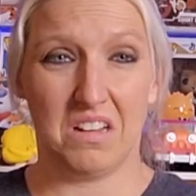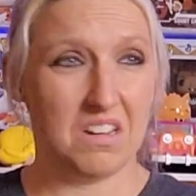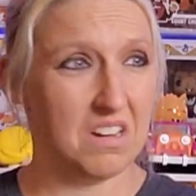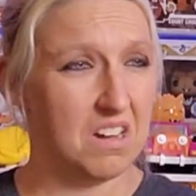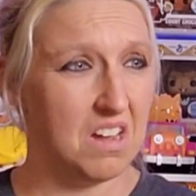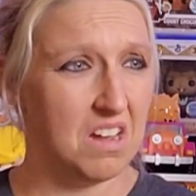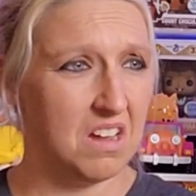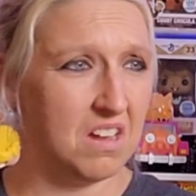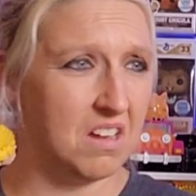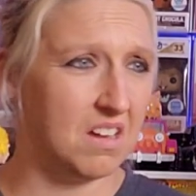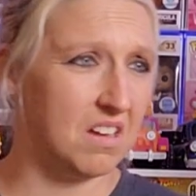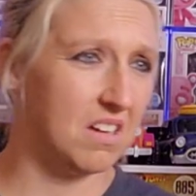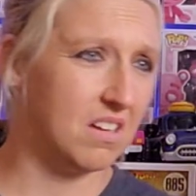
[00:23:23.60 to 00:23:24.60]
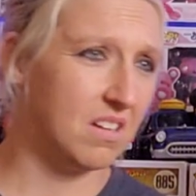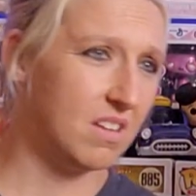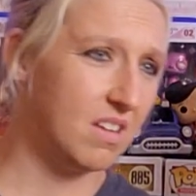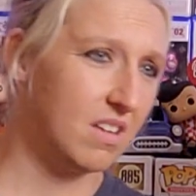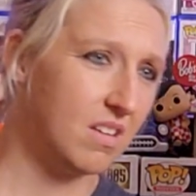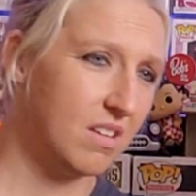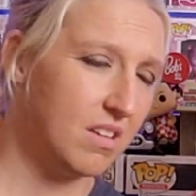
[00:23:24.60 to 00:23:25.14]

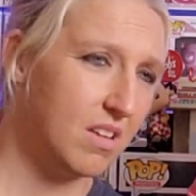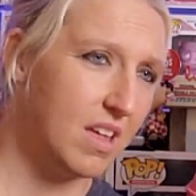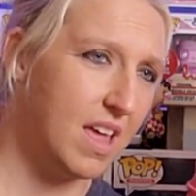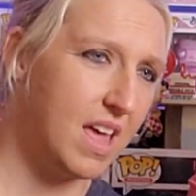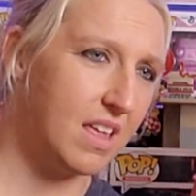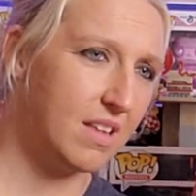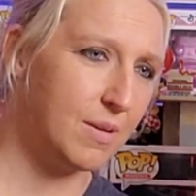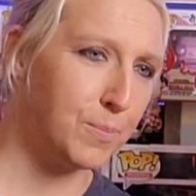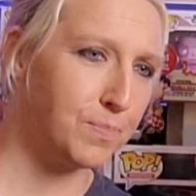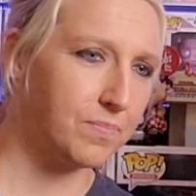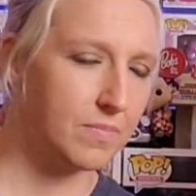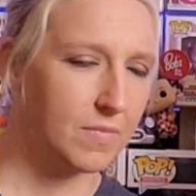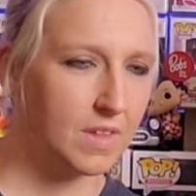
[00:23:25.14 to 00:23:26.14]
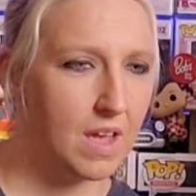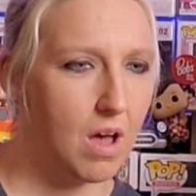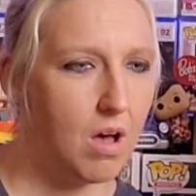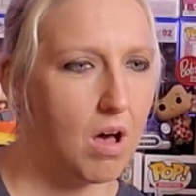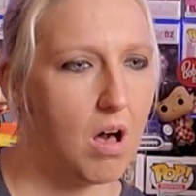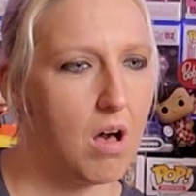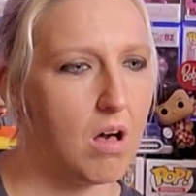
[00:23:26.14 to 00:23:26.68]

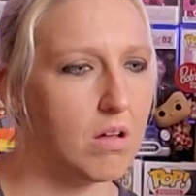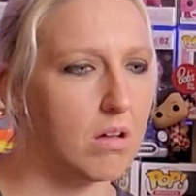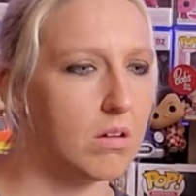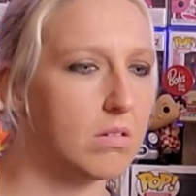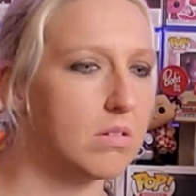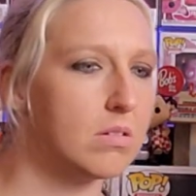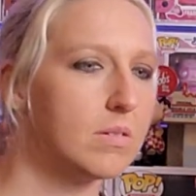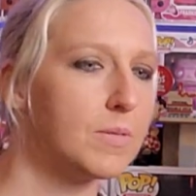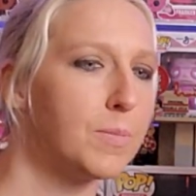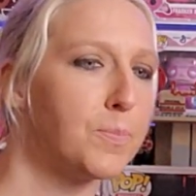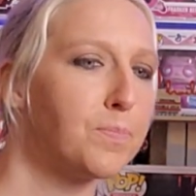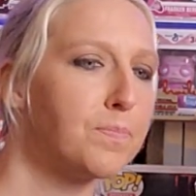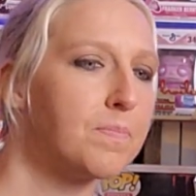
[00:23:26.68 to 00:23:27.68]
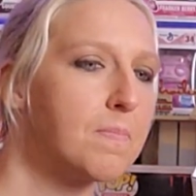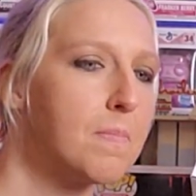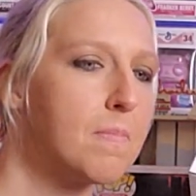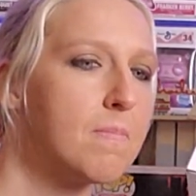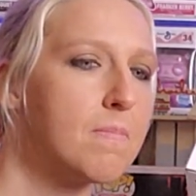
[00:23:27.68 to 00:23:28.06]
(silent)